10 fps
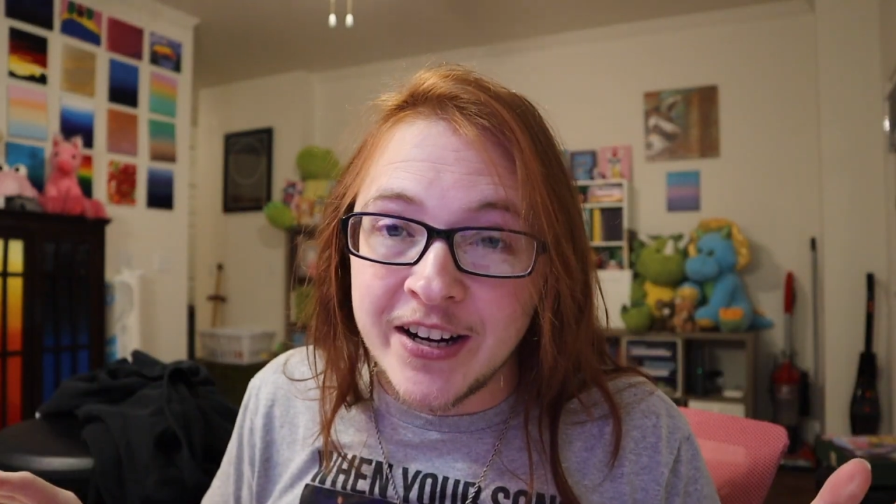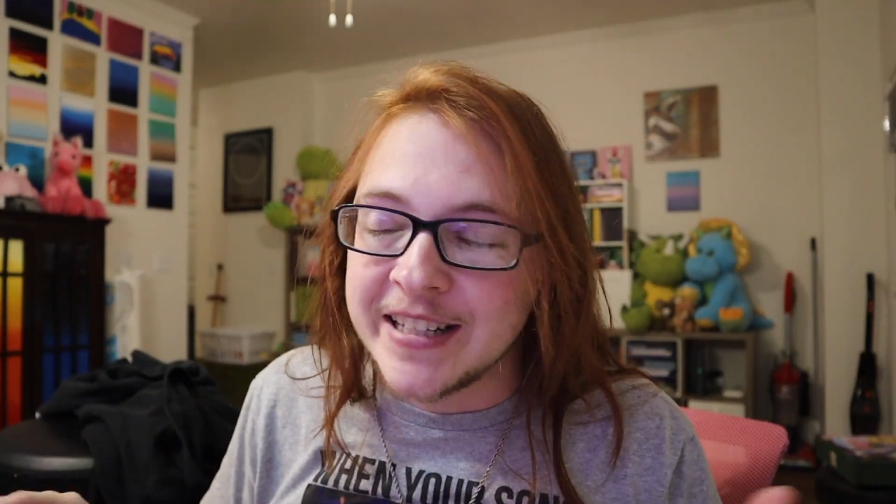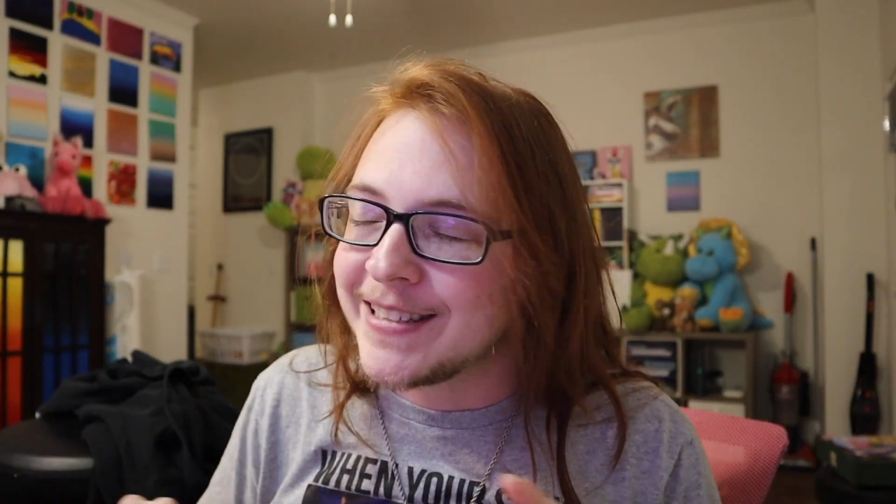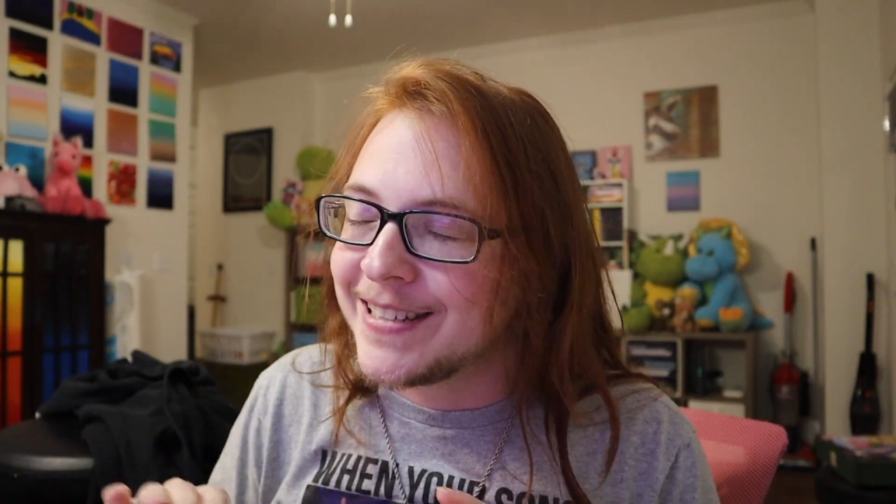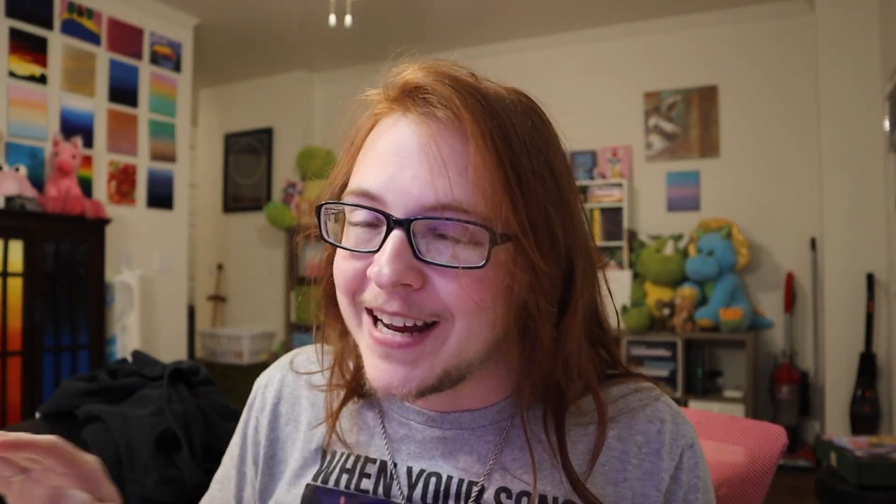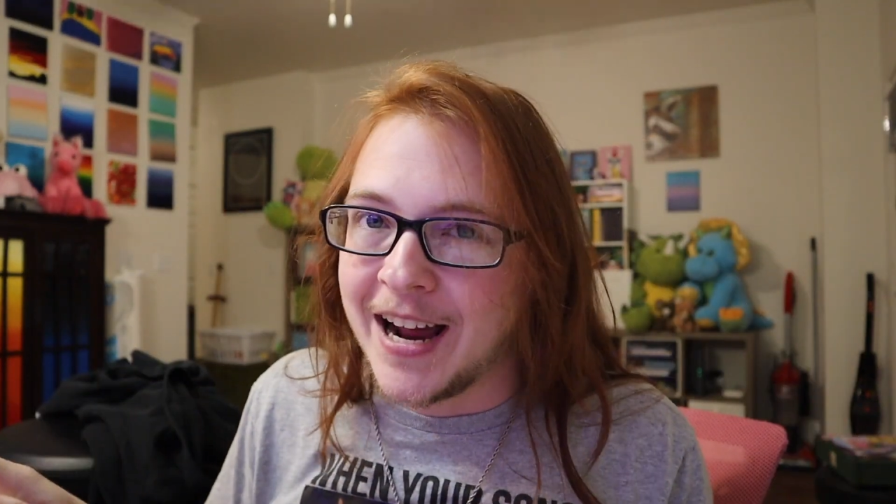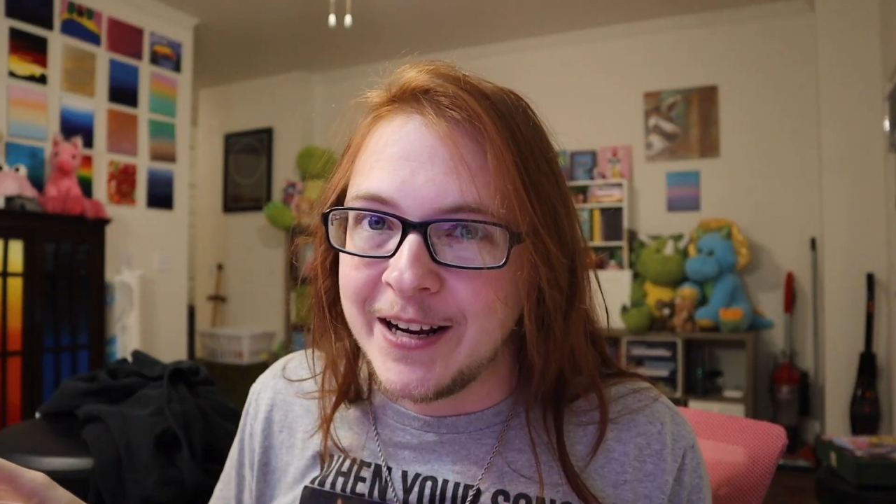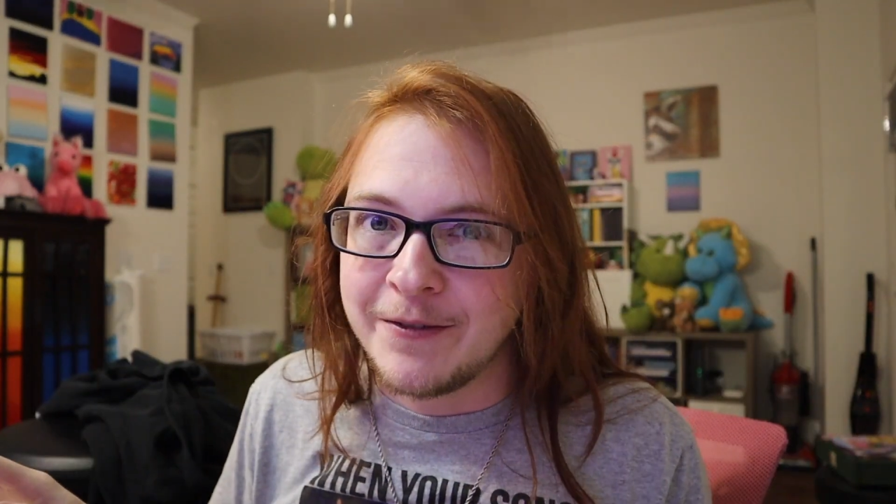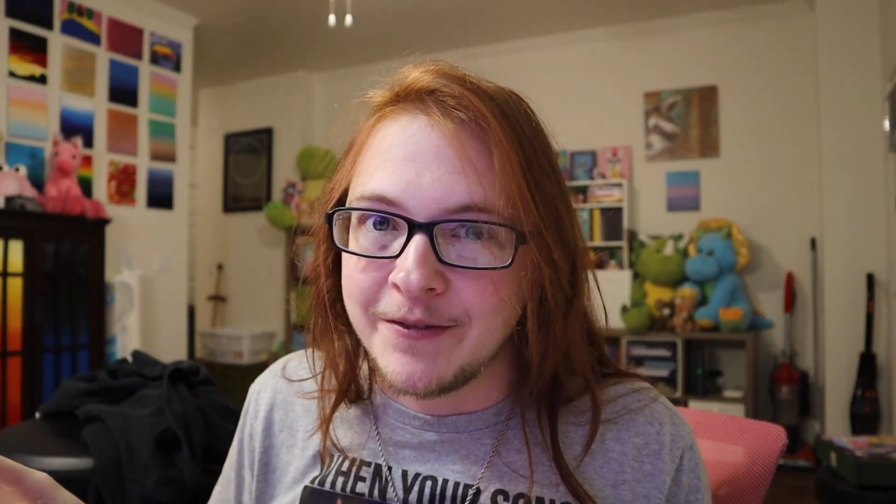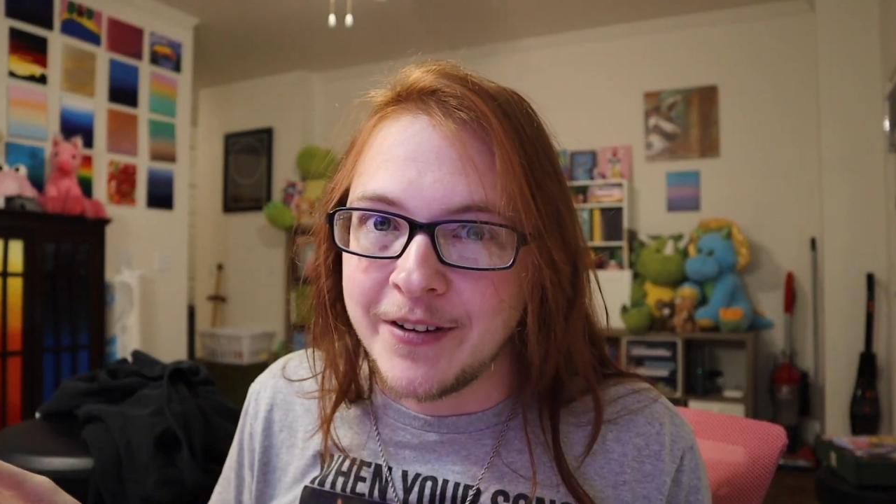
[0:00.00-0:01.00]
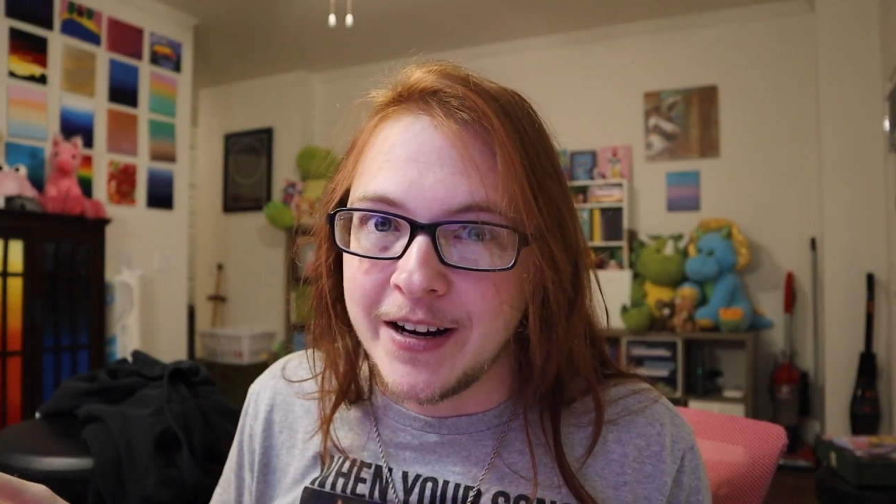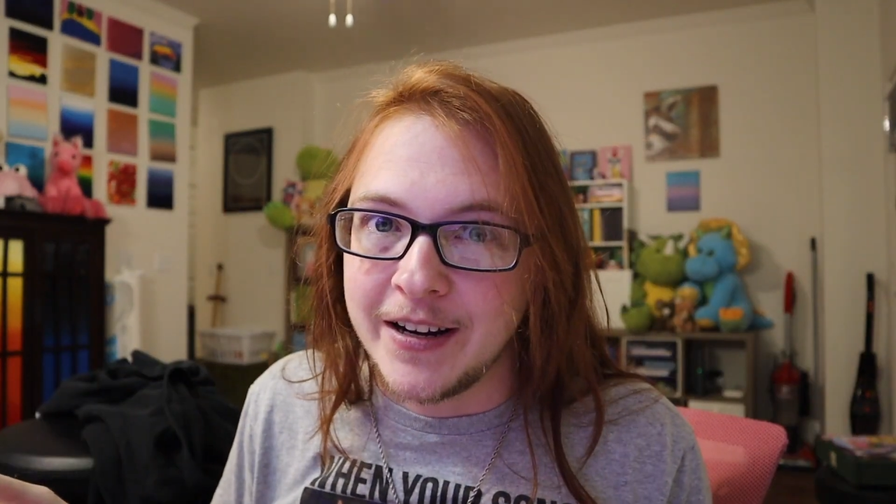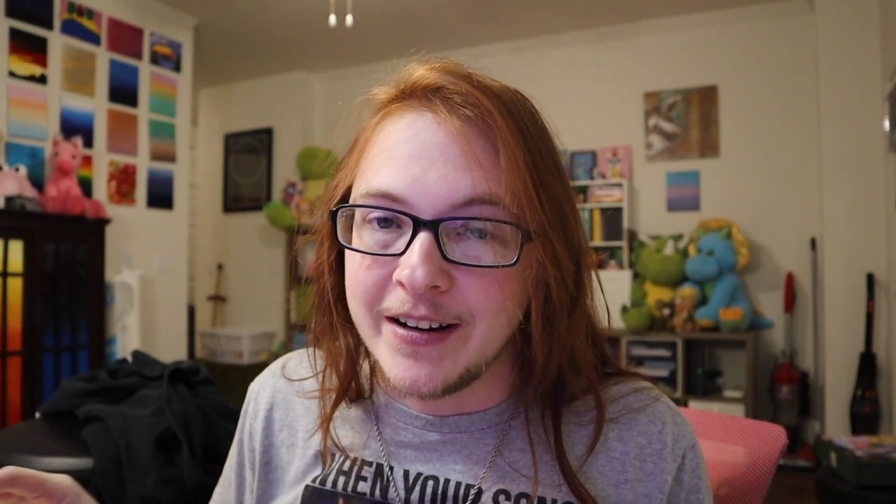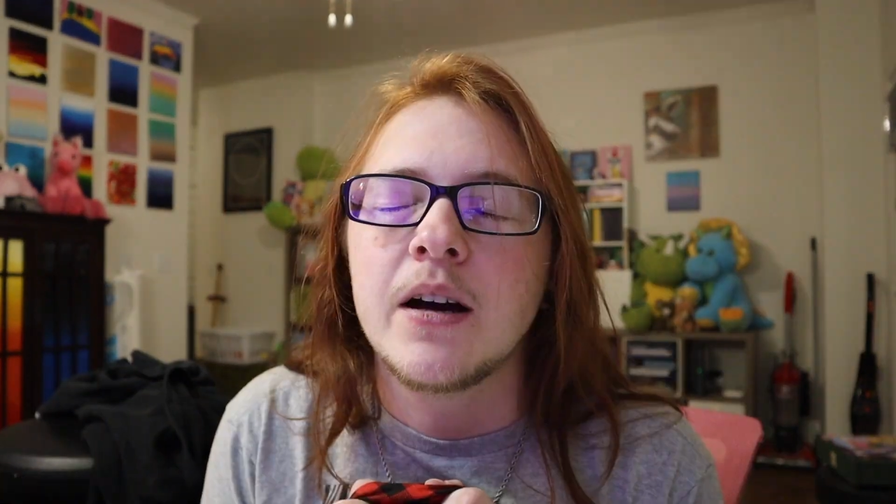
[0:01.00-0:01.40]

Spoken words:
it's not even funny.